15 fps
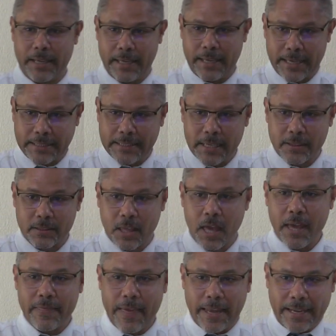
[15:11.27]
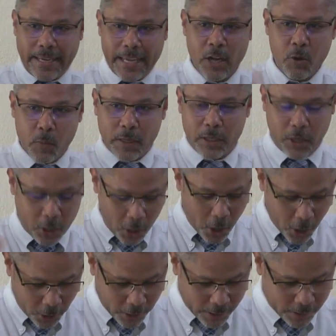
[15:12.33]
exist, that inward
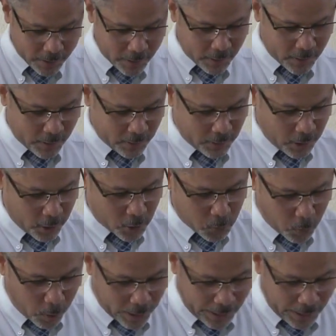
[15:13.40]
look, notice what